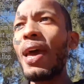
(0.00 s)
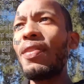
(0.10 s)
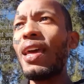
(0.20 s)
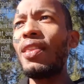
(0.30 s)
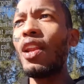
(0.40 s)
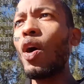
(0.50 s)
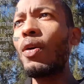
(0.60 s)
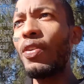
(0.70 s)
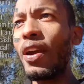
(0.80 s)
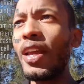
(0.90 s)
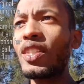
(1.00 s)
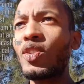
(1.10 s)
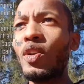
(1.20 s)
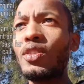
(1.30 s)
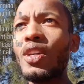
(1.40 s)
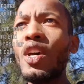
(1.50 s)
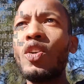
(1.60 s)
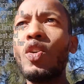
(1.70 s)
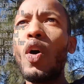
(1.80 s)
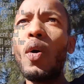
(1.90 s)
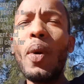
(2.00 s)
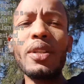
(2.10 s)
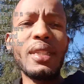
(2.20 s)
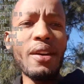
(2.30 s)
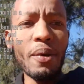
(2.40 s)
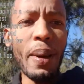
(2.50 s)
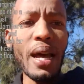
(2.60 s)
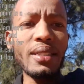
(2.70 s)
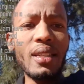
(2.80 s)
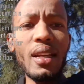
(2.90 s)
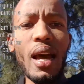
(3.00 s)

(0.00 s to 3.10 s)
And then the lower variance routes, you almost never bust.